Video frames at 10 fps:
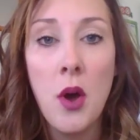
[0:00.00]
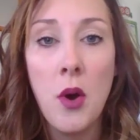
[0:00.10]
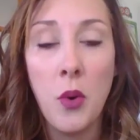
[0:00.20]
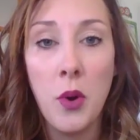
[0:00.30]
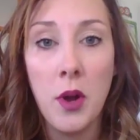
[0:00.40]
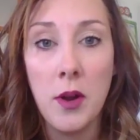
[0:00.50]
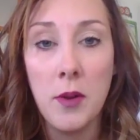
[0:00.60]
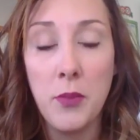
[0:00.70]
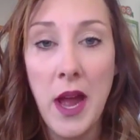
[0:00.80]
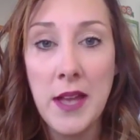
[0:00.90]
or
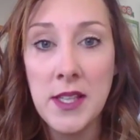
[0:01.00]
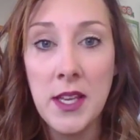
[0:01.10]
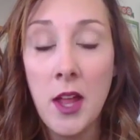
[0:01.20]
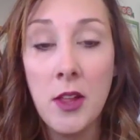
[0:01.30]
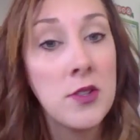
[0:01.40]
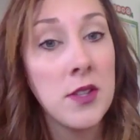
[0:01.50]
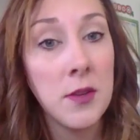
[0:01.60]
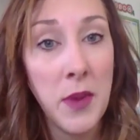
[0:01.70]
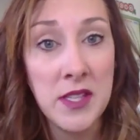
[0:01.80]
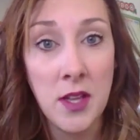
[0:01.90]
brassy colors look
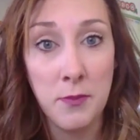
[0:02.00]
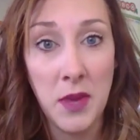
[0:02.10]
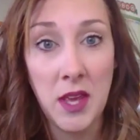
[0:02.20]
best on me.